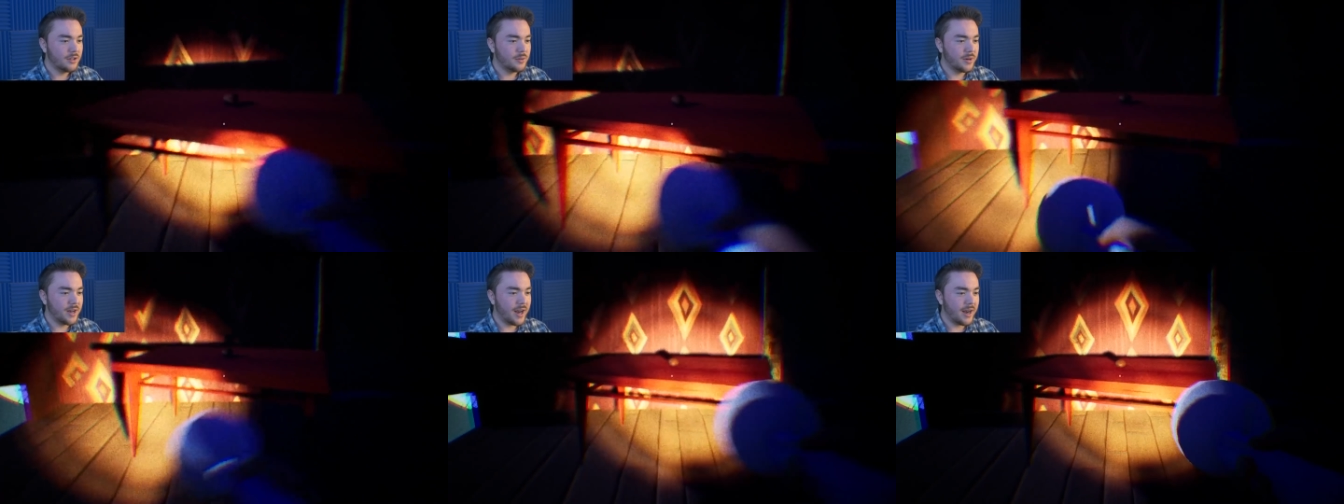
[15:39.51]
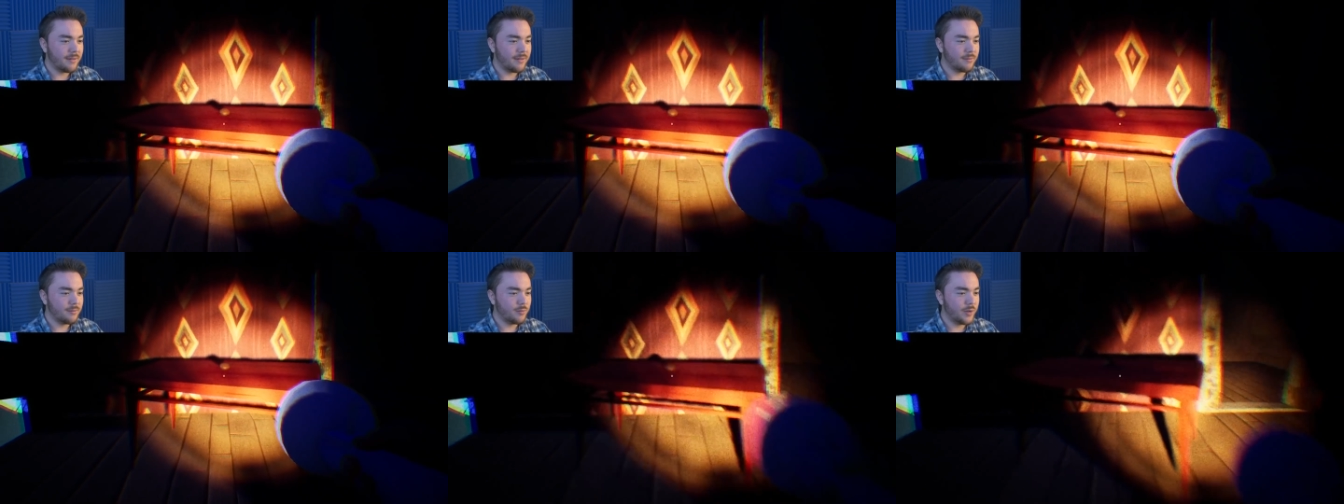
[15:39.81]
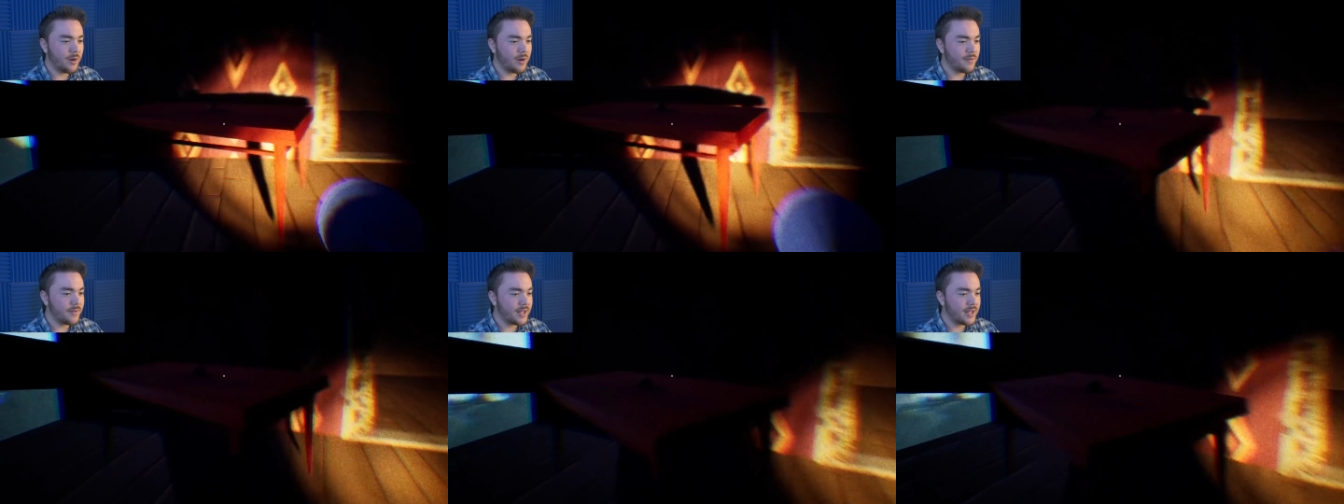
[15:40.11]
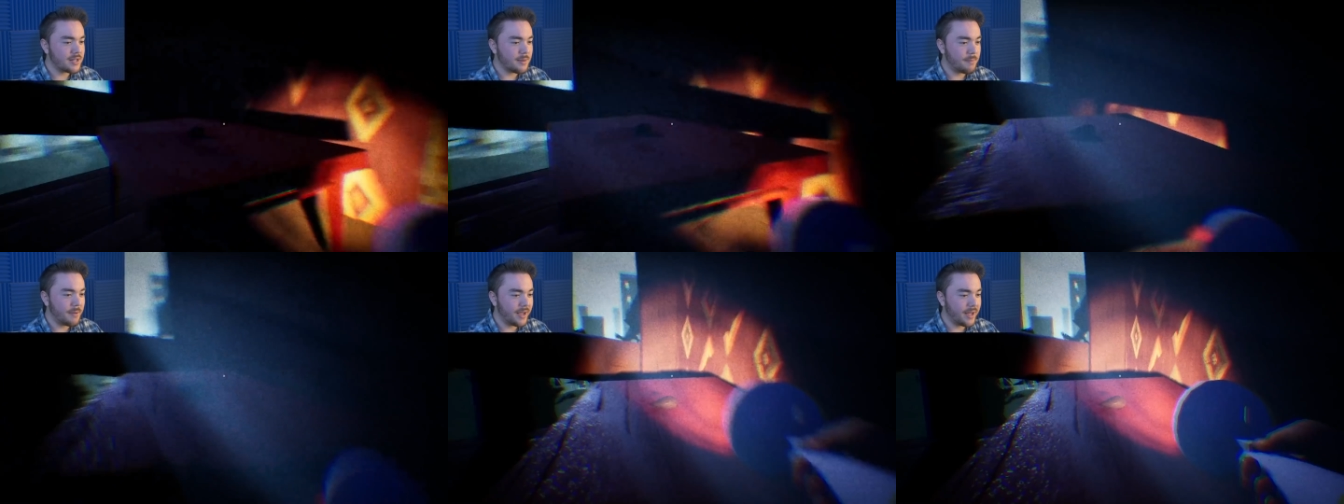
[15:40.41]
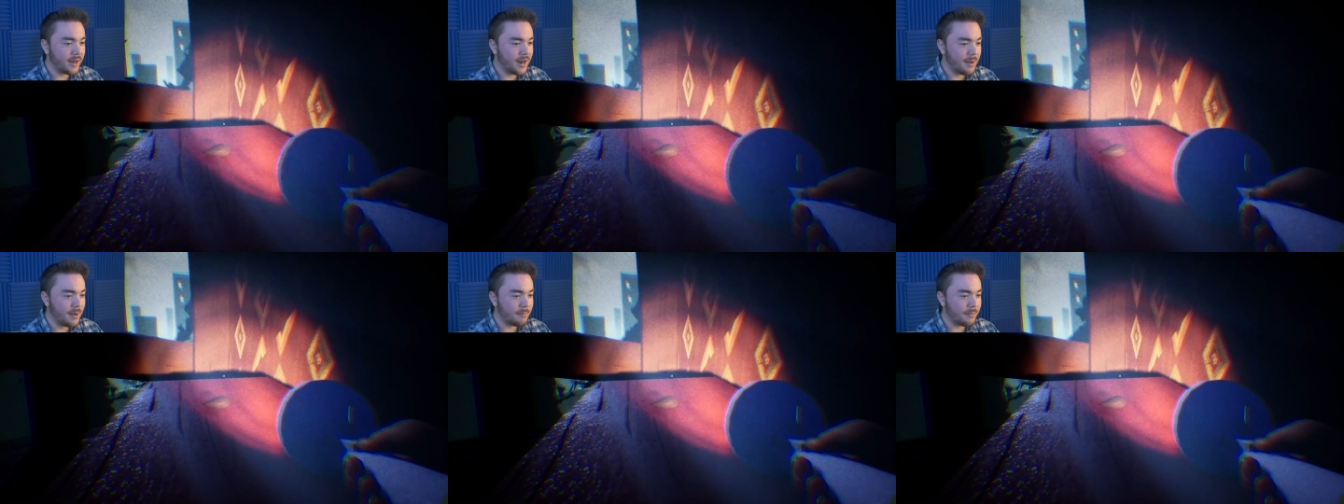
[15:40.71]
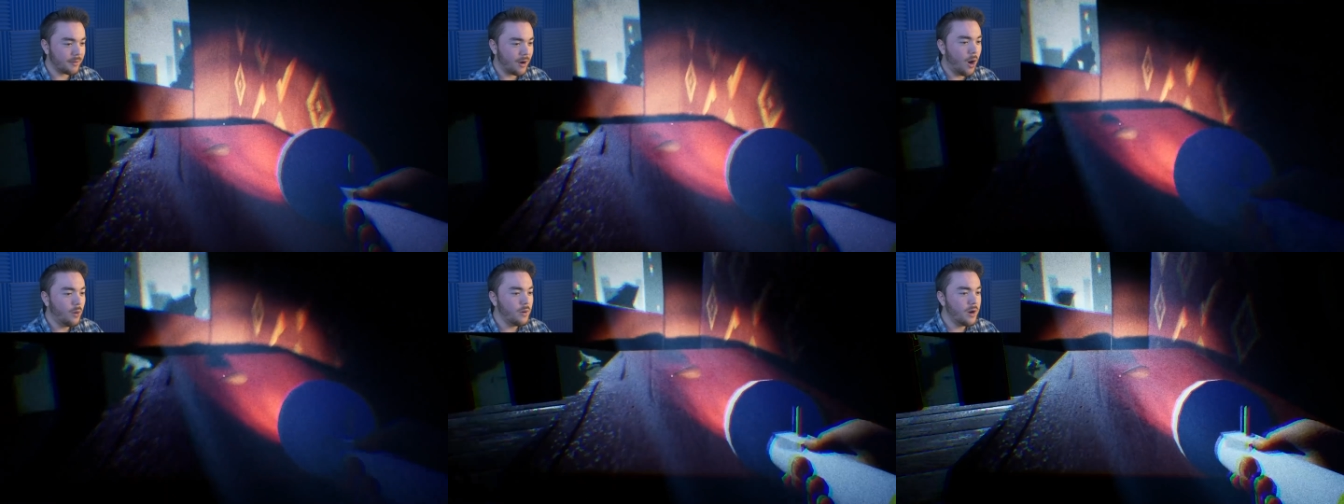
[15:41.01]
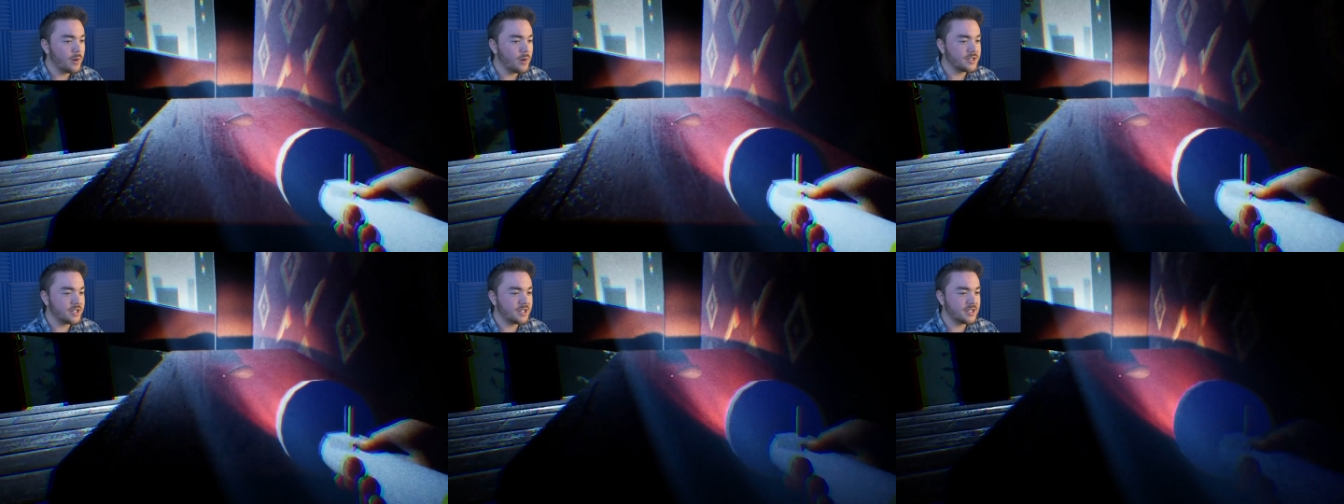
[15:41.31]
Do we not? We don't even get to pick it up. Oh
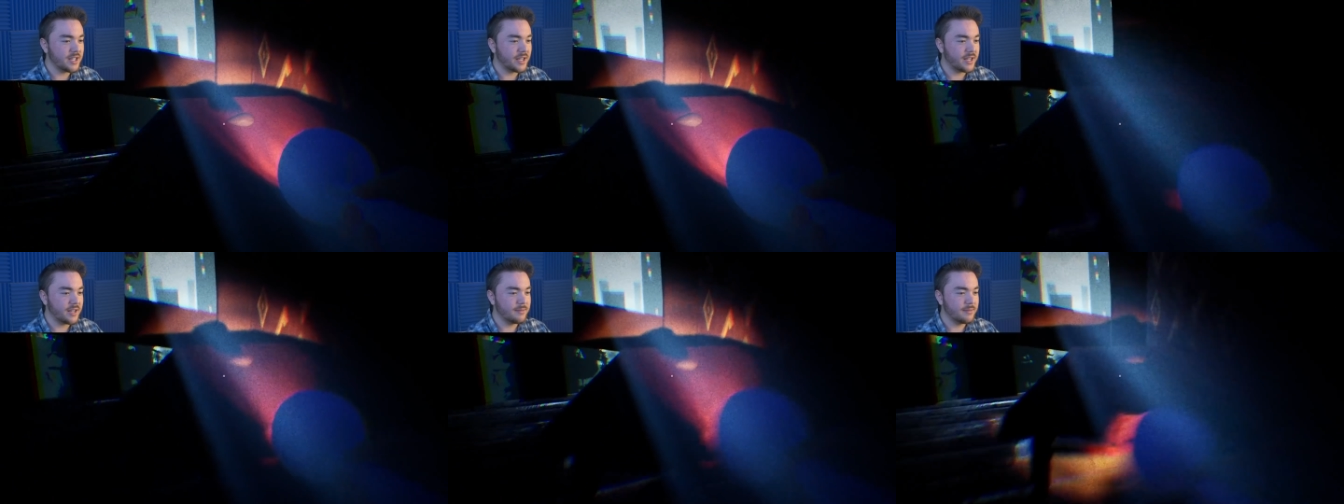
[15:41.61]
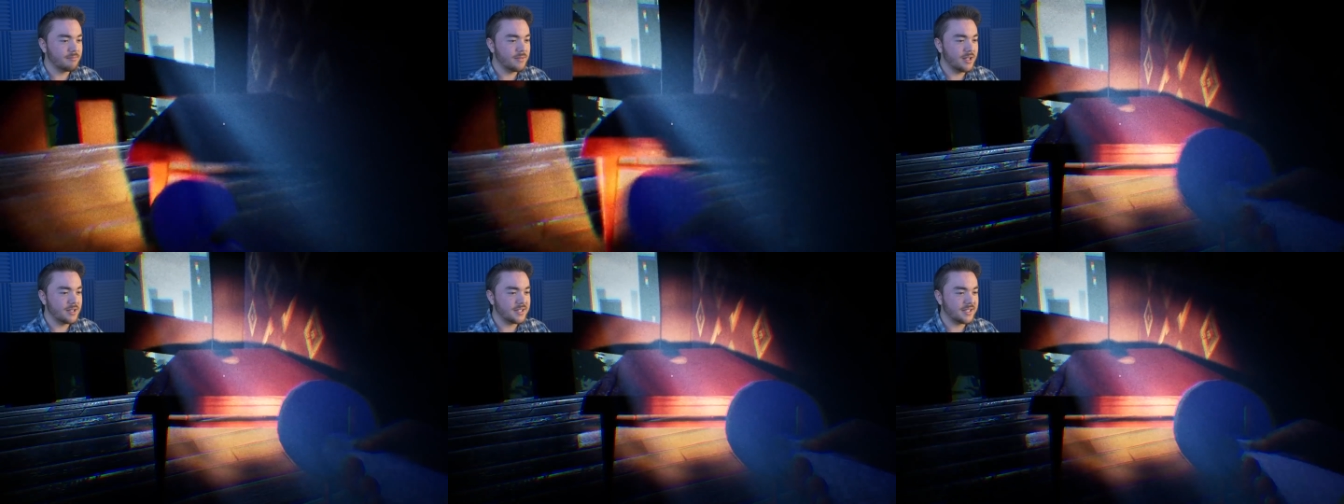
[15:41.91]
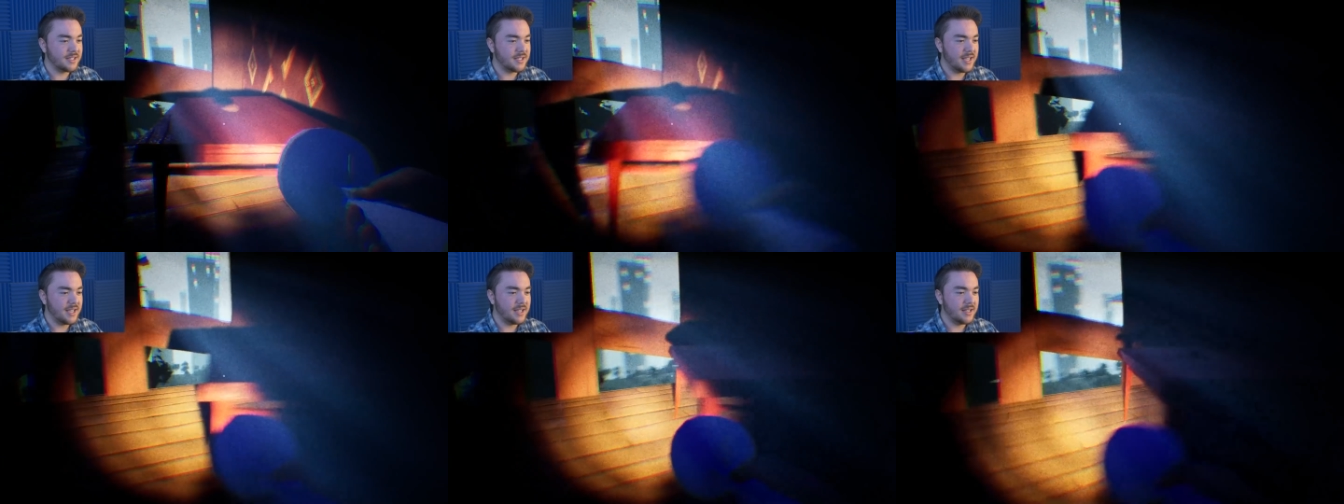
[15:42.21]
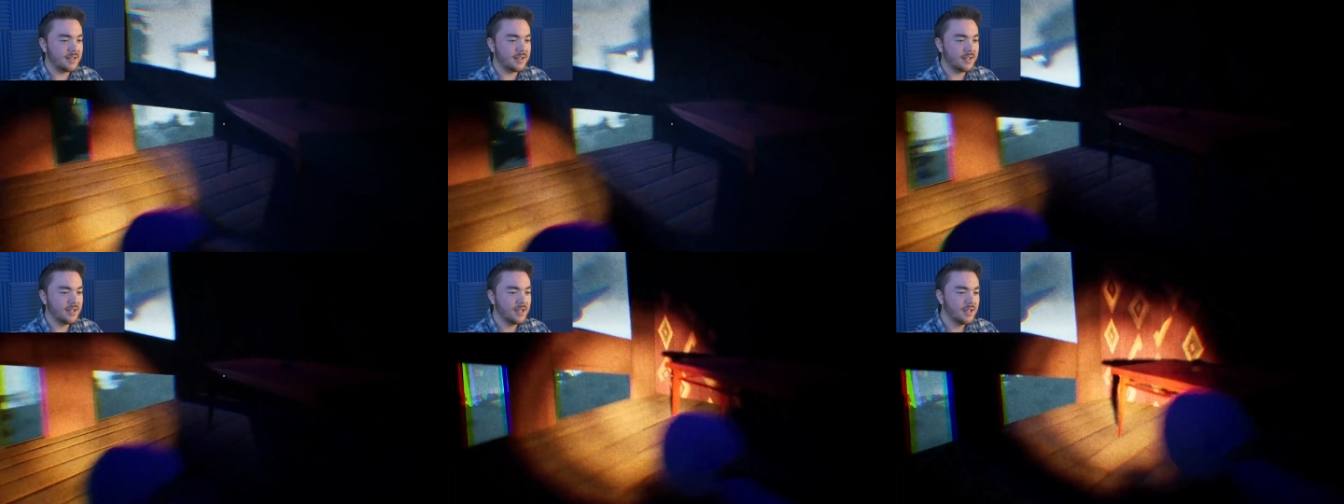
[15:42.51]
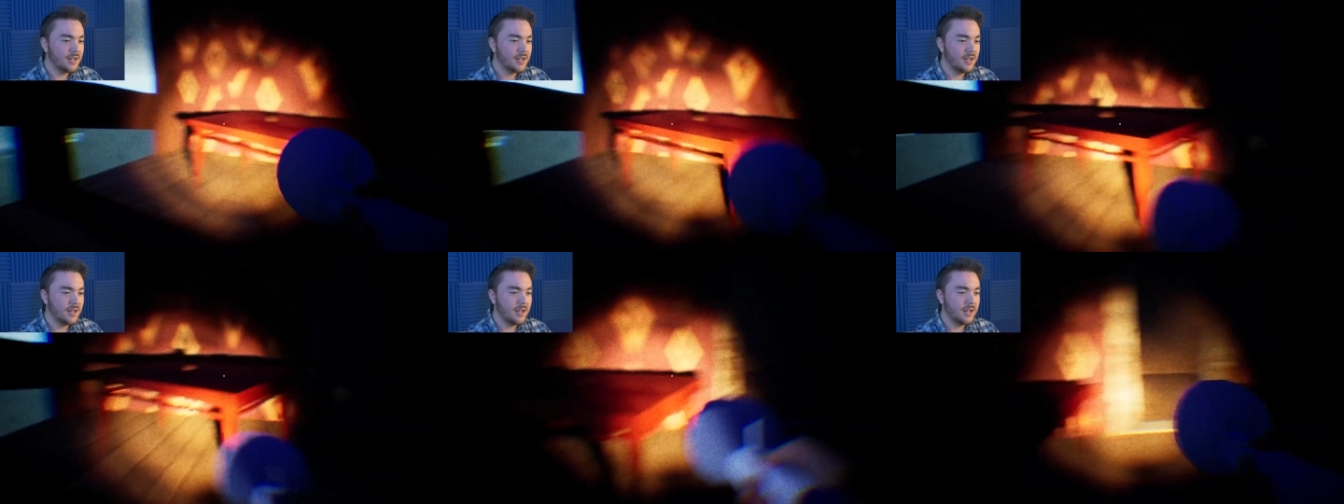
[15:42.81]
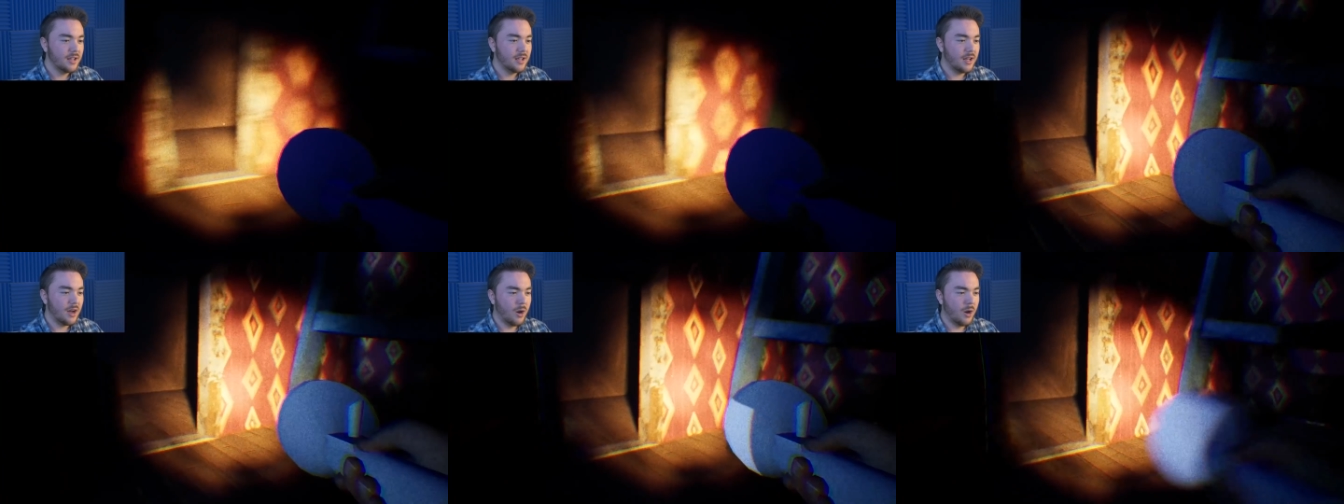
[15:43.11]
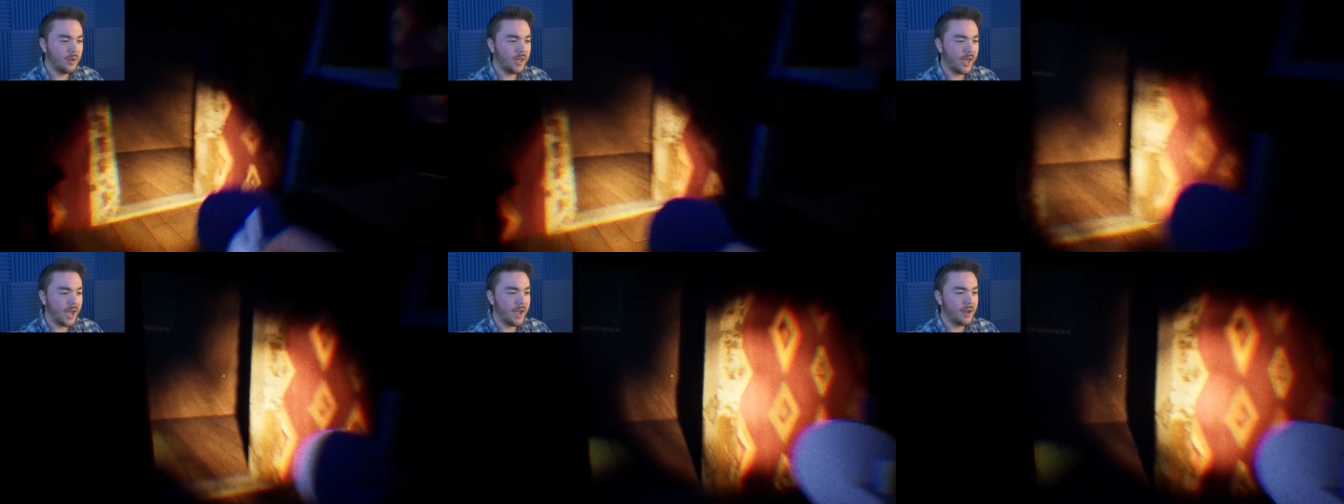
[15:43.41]
no, it's just like a, a seed.
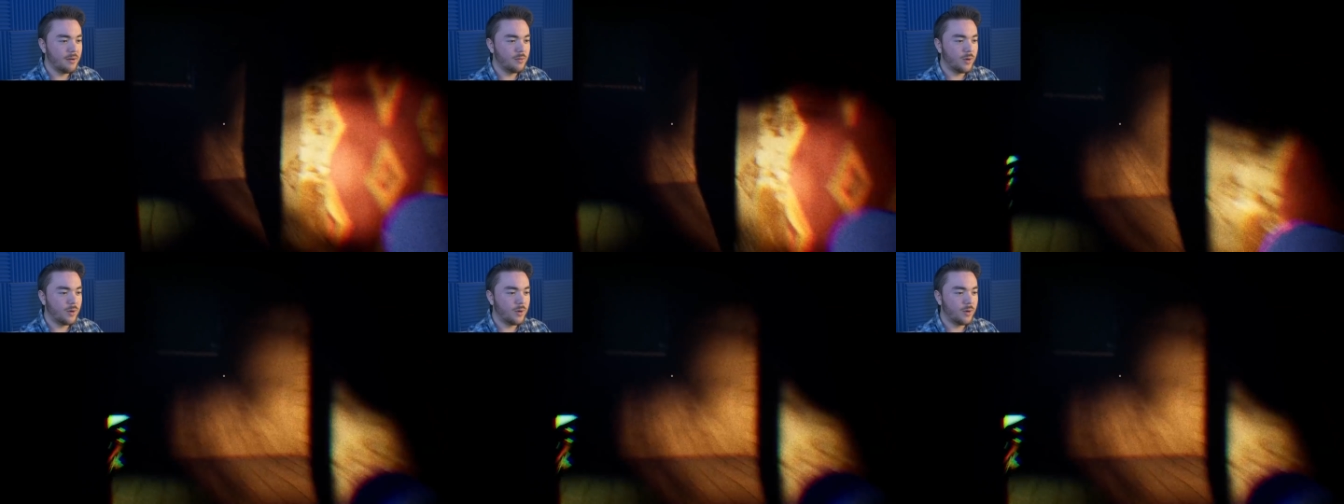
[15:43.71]
Okay,